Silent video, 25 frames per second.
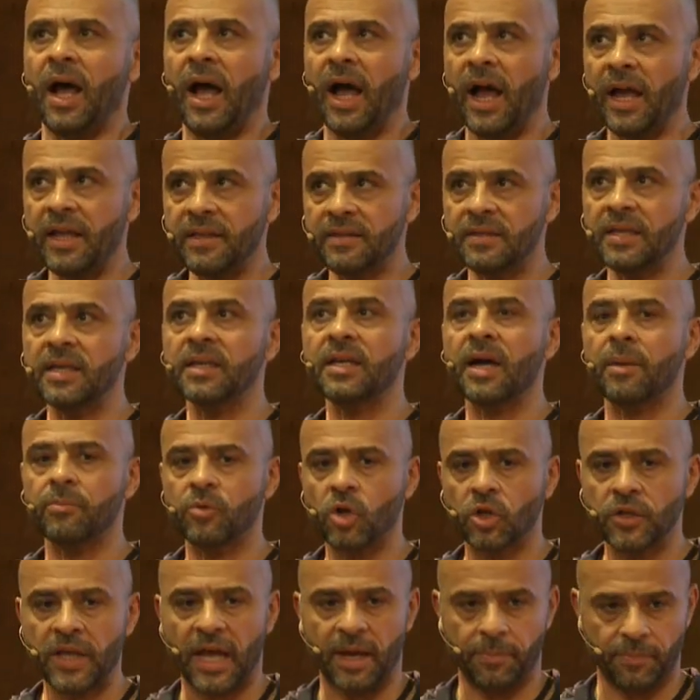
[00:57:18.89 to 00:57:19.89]
I think I'm
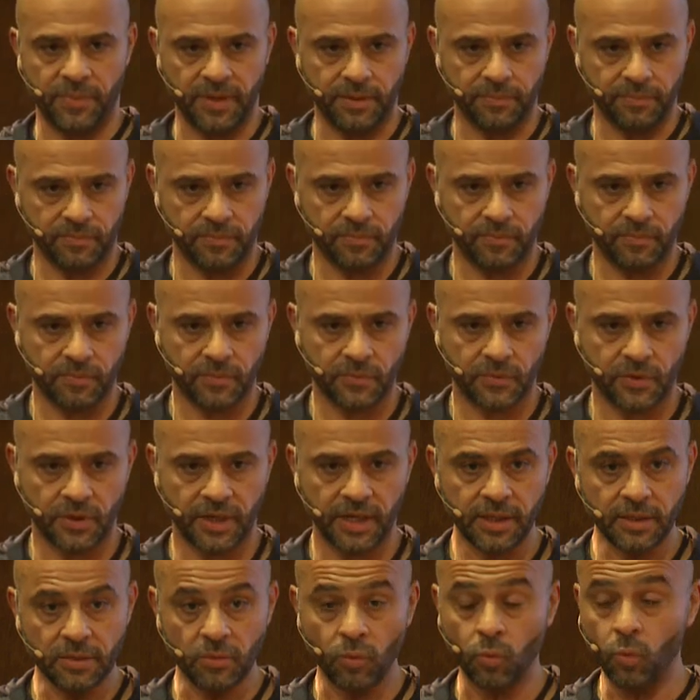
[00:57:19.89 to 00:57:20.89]
not happy, right?